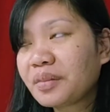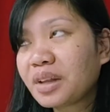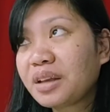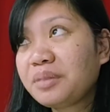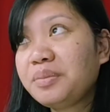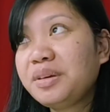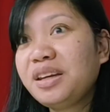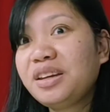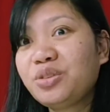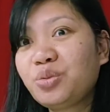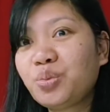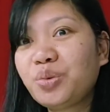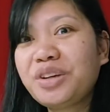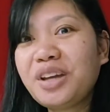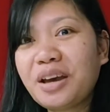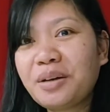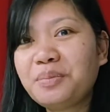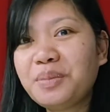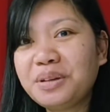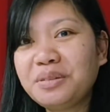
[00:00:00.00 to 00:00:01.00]
I mean, it would
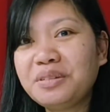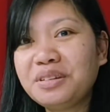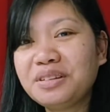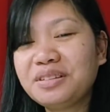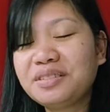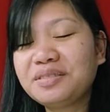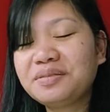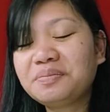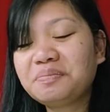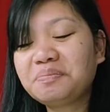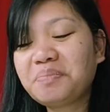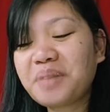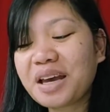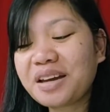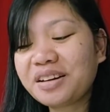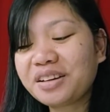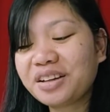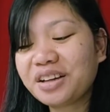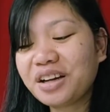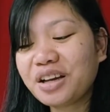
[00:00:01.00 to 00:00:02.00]
have been
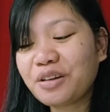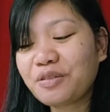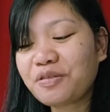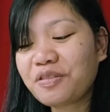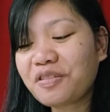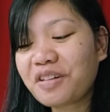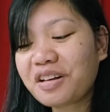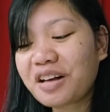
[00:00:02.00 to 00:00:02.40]
better if